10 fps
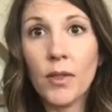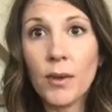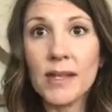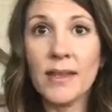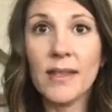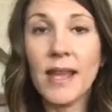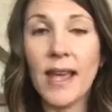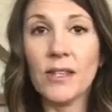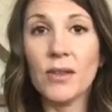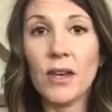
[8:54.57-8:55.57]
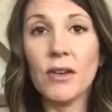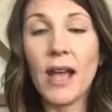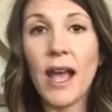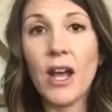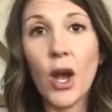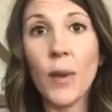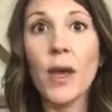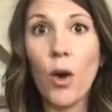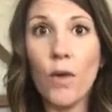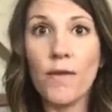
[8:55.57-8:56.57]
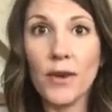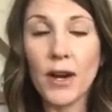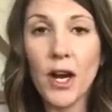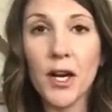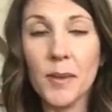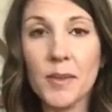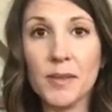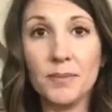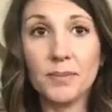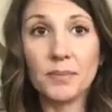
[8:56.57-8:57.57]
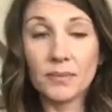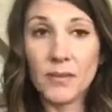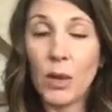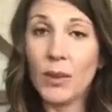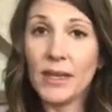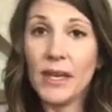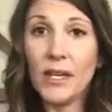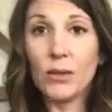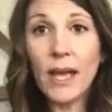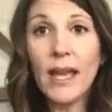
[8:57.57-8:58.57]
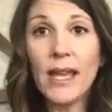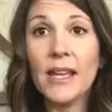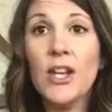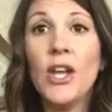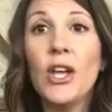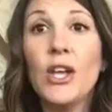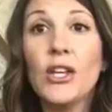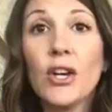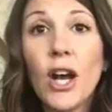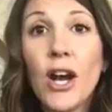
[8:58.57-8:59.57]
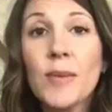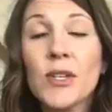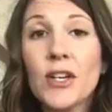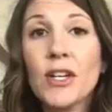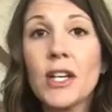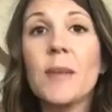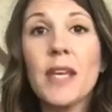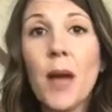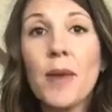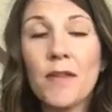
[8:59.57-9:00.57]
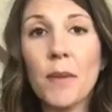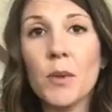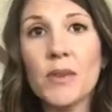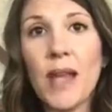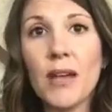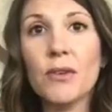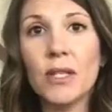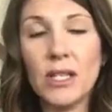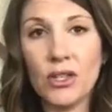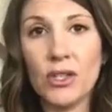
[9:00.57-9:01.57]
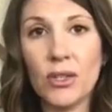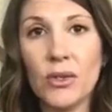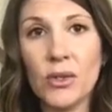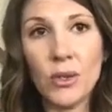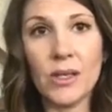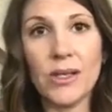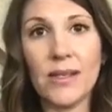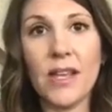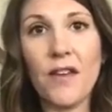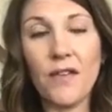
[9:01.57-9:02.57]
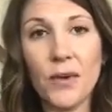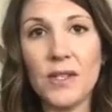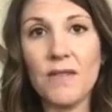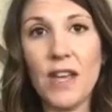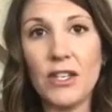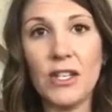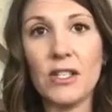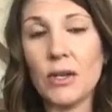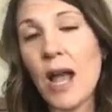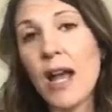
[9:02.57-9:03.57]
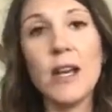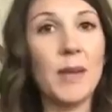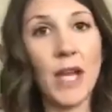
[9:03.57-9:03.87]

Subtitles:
the rest of the day so that you're not going over in carbs. And with the keto diet, your carbs are going to be coming from those non-traditional sources like fruits and veggies. They're not going to